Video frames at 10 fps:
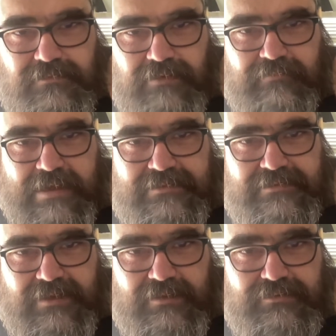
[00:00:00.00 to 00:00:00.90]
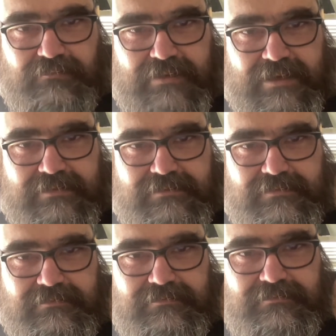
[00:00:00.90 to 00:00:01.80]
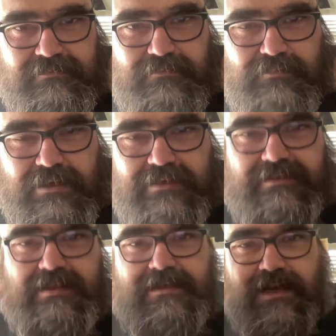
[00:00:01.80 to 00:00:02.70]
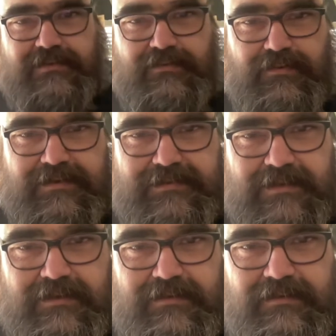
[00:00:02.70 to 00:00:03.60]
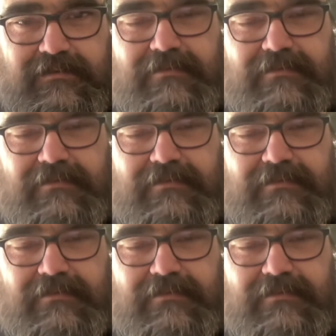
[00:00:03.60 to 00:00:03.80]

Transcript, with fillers: of Ask Dr. Matt, because the doctor is in.